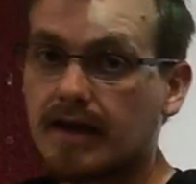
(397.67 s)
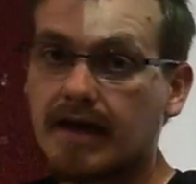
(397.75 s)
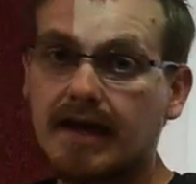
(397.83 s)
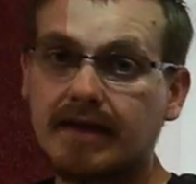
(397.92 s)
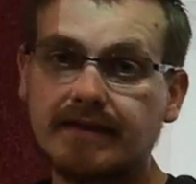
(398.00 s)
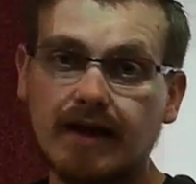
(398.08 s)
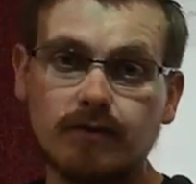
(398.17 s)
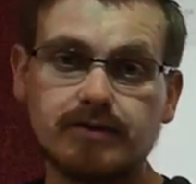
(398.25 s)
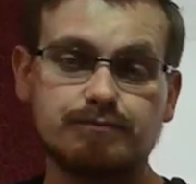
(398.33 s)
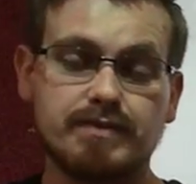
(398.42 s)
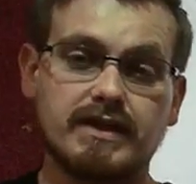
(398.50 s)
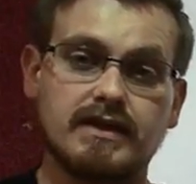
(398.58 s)
And that
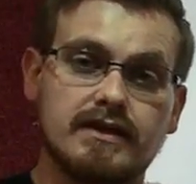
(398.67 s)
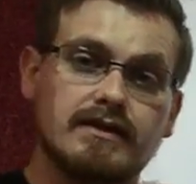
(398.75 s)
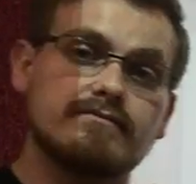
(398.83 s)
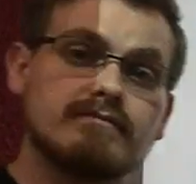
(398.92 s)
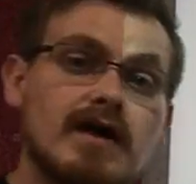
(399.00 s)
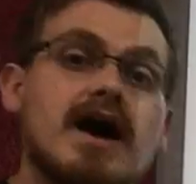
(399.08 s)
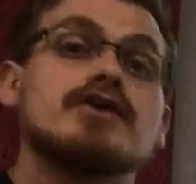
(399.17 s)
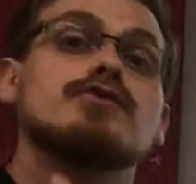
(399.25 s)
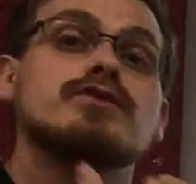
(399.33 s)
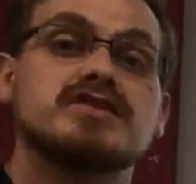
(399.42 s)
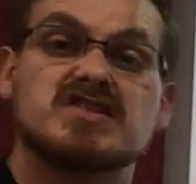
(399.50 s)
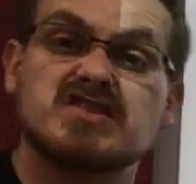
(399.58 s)
would be how you
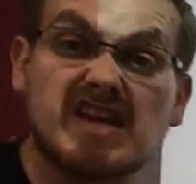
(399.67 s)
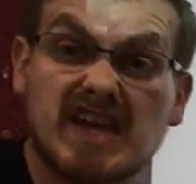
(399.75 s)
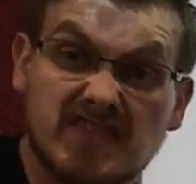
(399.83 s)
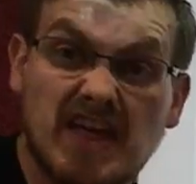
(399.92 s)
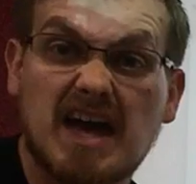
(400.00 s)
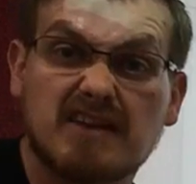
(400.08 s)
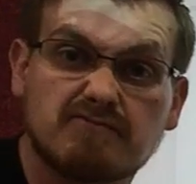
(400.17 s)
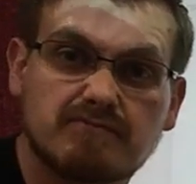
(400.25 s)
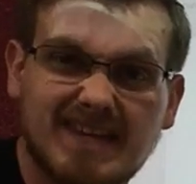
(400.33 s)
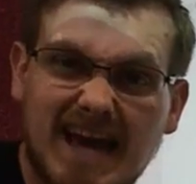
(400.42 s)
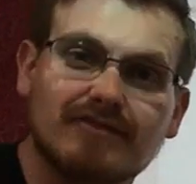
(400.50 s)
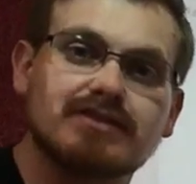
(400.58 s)
would sing that,
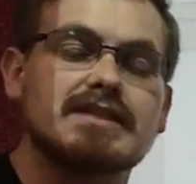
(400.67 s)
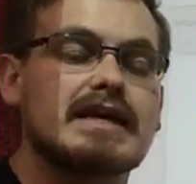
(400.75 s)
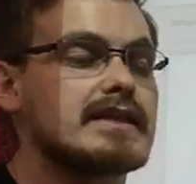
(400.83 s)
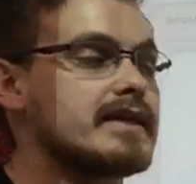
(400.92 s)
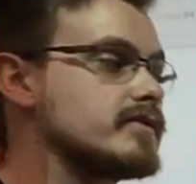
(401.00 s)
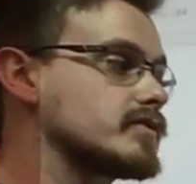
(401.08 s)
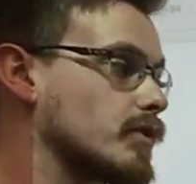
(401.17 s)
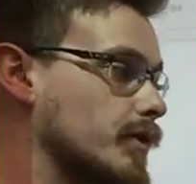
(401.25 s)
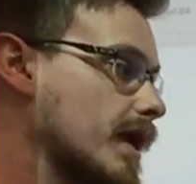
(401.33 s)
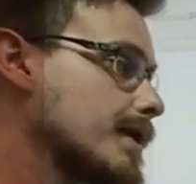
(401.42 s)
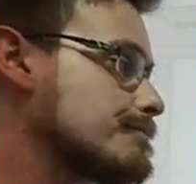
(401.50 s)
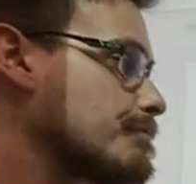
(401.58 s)
counting at least,
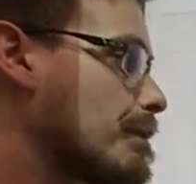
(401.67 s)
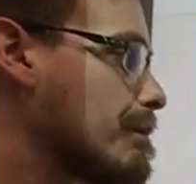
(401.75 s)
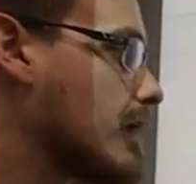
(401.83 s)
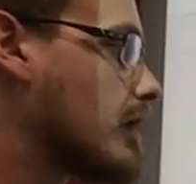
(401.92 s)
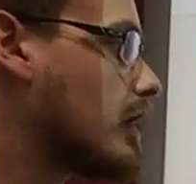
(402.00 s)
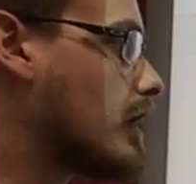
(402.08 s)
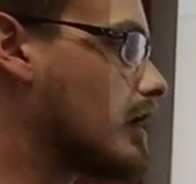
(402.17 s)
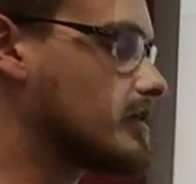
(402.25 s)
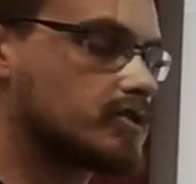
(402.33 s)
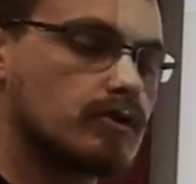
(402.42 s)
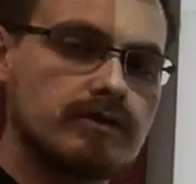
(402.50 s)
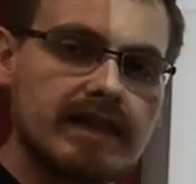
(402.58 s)
okay?
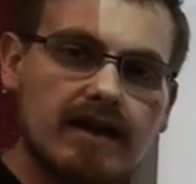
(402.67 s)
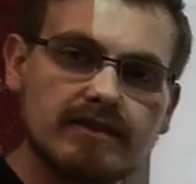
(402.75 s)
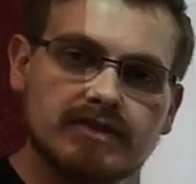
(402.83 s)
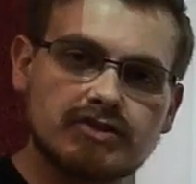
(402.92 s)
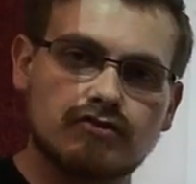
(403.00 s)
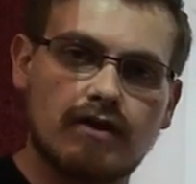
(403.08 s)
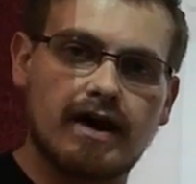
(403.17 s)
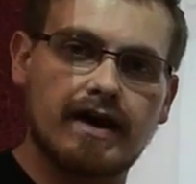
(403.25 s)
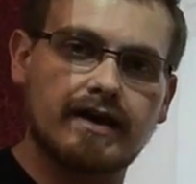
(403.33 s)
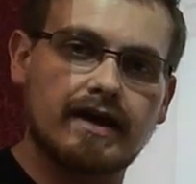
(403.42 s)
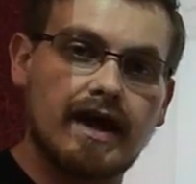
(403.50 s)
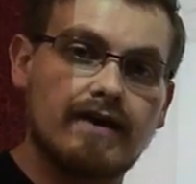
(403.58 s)
So now let's
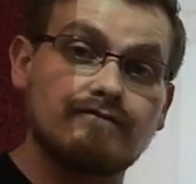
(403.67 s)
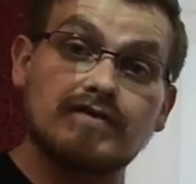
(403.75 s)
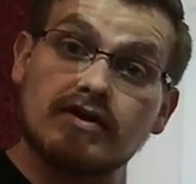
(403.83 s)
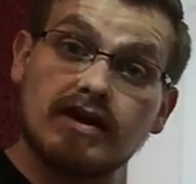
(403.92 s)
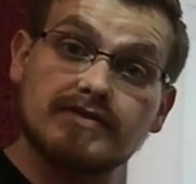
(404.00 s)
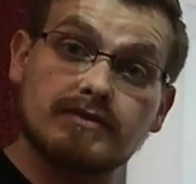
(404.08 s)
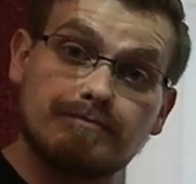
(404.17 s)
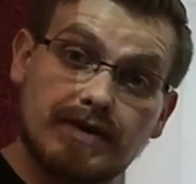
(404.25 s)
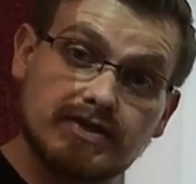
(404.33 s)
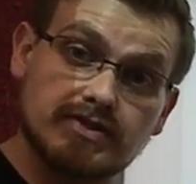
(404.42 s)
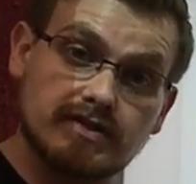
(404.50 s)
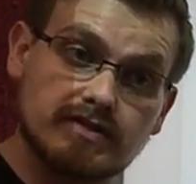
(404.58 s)
try and figure out the
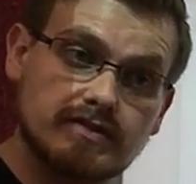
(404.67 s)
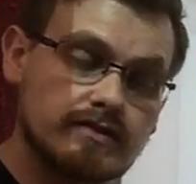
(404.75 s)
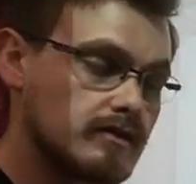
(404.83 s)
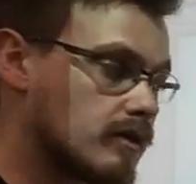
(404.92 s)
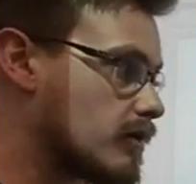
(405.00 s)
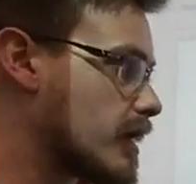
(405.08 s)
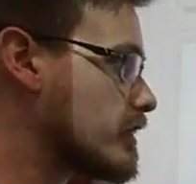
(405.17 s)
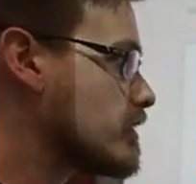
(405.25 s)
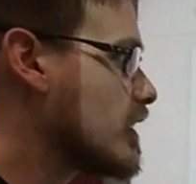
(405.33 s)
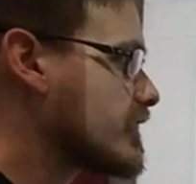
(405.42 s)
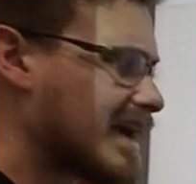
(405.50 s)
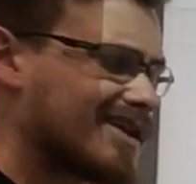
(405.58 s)
pitches, all right?
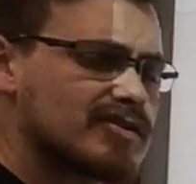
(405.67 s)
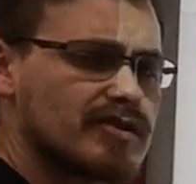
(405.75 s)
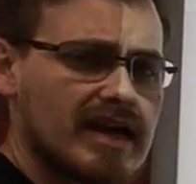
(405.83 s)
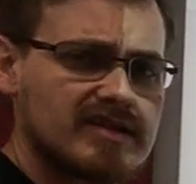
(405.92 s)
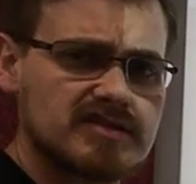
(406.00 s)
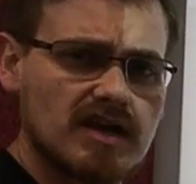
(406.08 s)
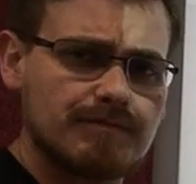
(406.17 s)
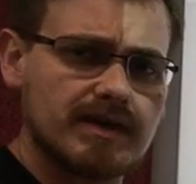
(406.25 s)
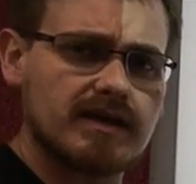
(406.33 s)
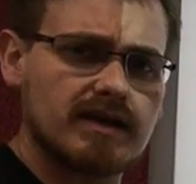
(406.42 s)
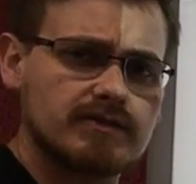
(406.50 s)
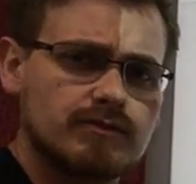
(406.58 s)
That is our next step
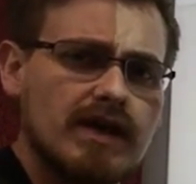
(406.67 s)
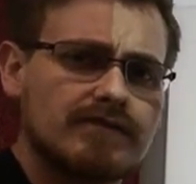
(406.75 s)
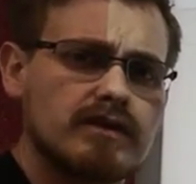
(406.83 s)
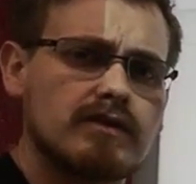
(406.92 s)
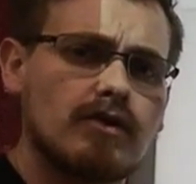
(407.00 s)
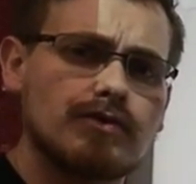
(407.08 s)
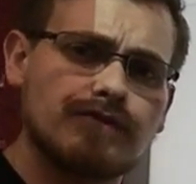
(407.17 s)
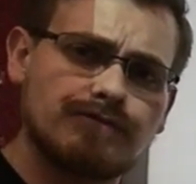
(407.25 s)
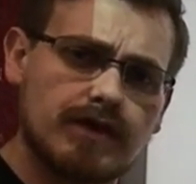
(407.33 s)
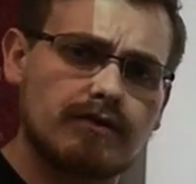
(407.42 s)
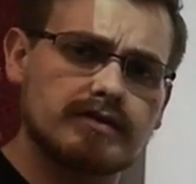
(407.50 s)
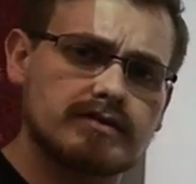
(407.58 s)
because we have to know the
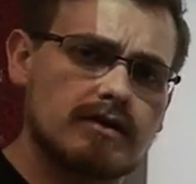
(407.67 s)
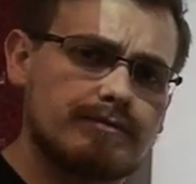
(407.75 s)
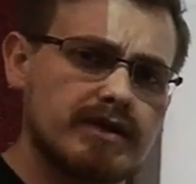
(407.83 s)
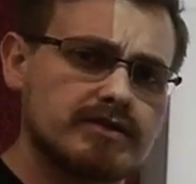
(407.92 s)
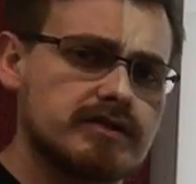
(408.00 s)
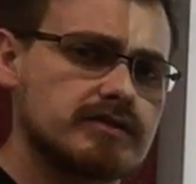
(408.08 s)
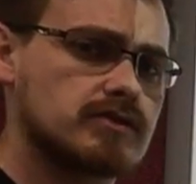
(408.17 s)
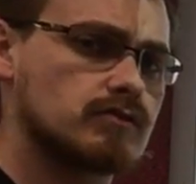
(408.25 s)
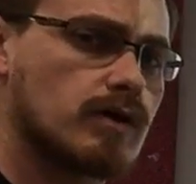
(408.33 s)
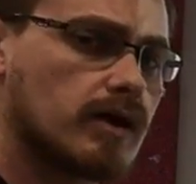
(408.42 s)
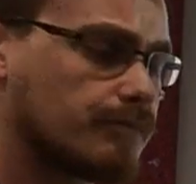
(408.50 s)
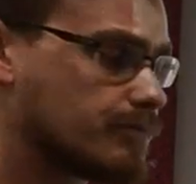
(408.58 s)
fingerings and the pitches as
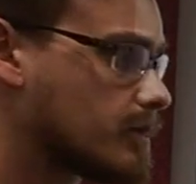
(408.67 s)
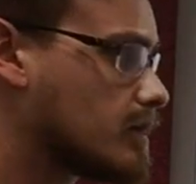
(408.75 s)
well.